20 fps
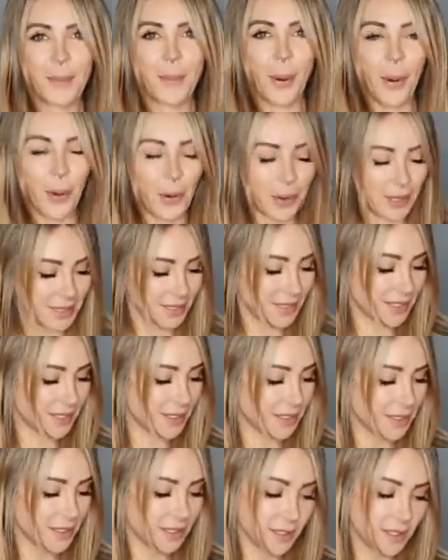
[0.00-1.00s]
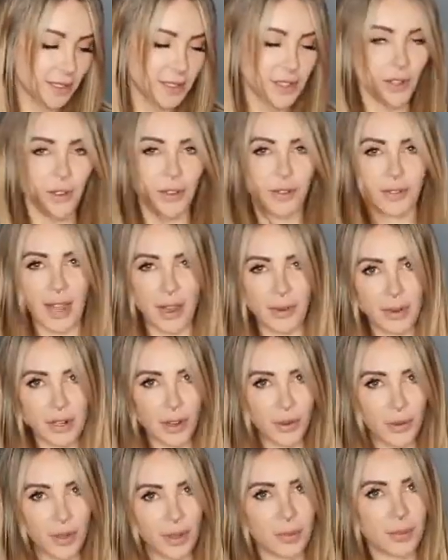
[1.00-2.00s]
pause. So now we
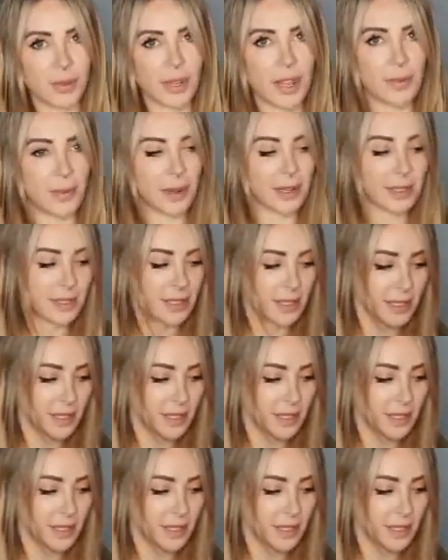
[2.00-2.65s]
know what the play button